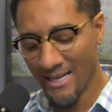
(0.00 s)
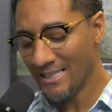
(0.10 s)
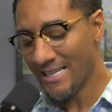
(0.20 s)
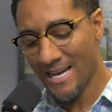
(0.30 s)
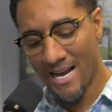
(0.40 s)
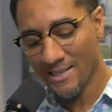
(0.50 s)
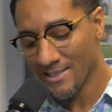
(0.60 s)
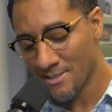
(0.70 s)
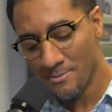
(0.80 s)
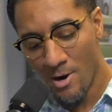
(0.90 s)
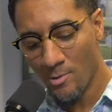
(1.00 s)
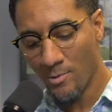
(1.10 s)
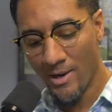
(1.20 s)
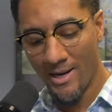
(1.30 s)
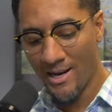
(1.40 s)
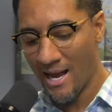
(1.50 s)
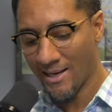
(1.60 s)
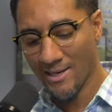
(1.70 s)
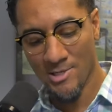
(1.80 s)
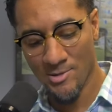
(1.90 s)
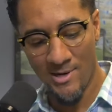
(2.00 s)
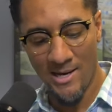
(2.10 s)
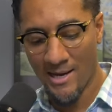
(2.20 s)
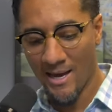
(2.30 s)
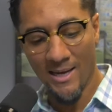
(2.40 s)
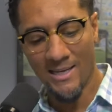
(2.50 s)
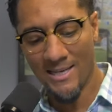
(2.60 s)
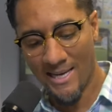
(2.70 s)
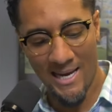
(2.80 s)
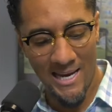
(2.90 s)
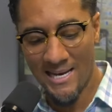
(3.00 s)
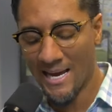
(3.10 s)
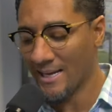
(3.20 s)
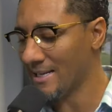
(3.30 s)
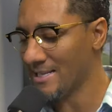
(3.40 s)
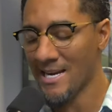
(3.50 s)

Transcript: they said I can smoke with it, I can drink, I can eat candy, I can eat